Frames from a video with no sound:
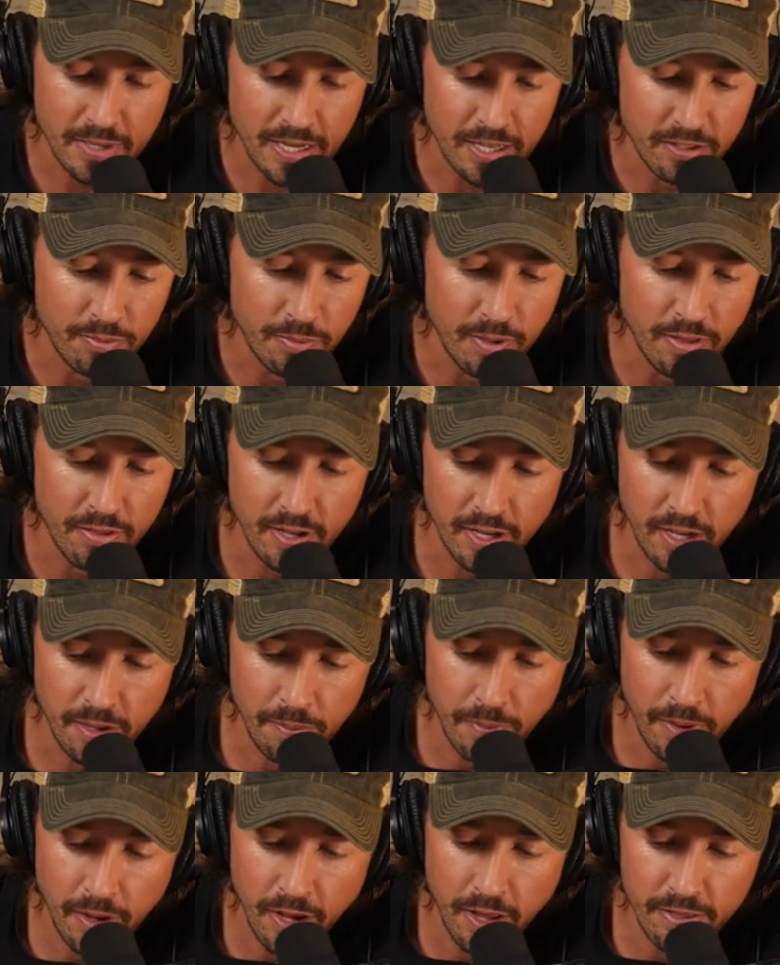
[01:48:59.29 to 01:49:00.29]
gets me
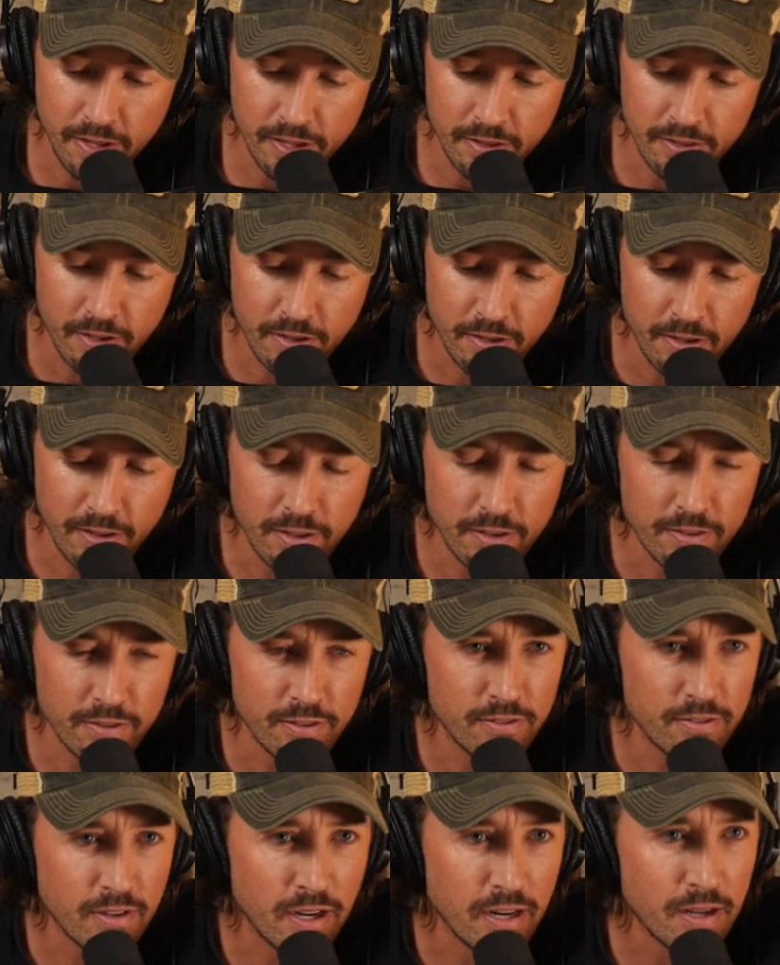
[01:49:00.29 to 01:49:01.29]
thinking. I think the, there's a
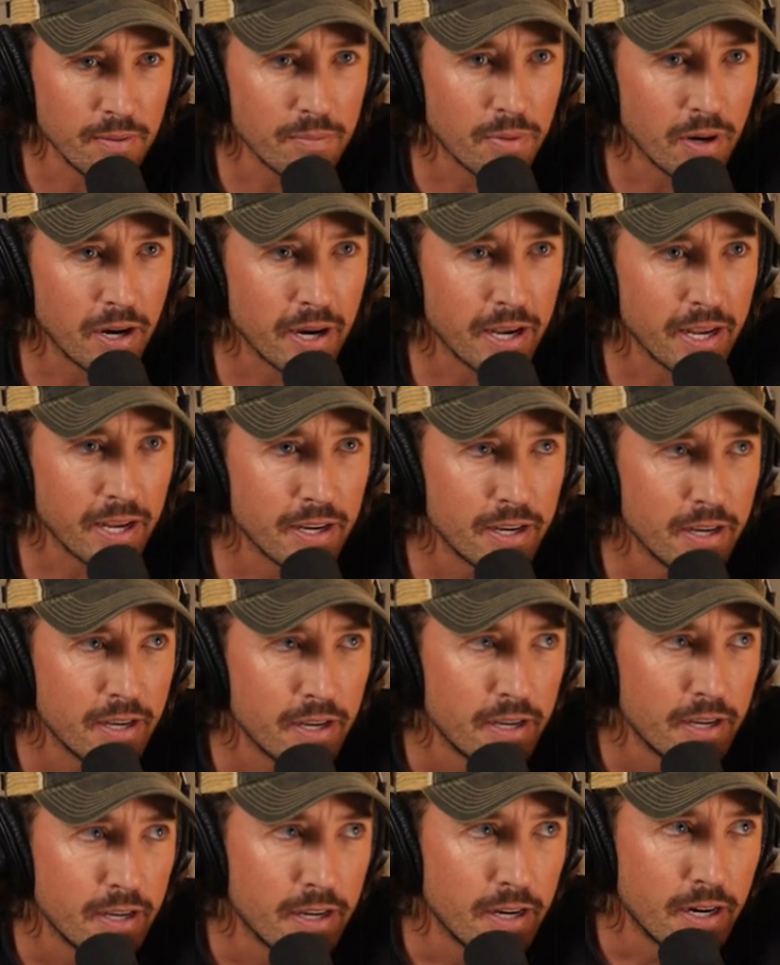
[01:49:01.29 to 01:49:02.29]
study by
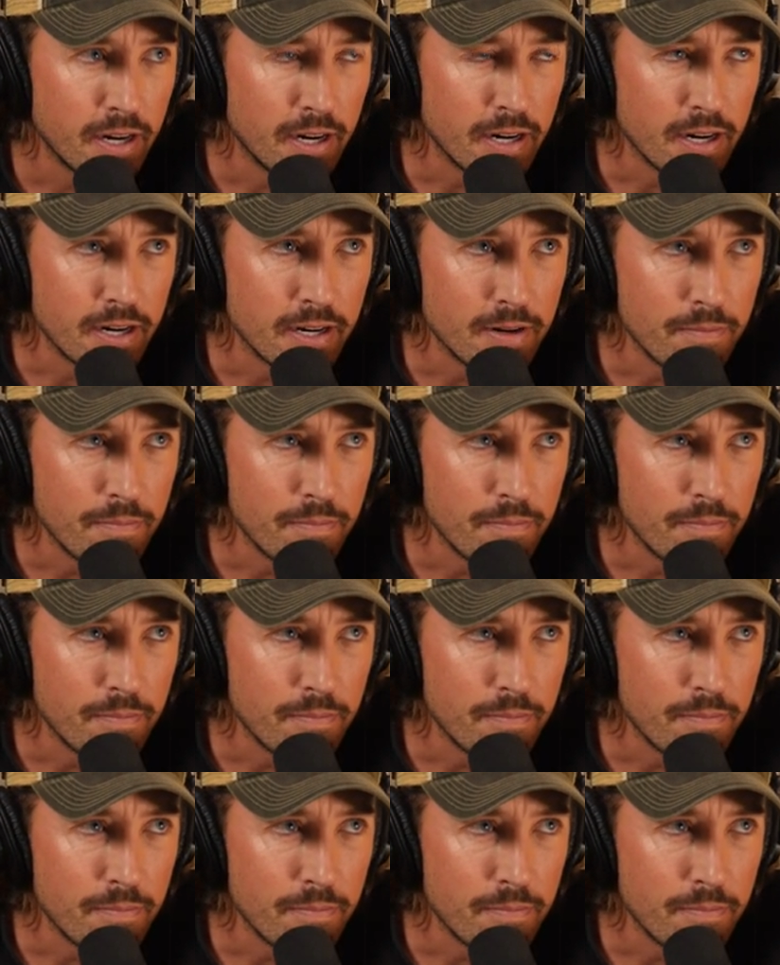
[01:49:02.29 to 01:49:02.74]
uh,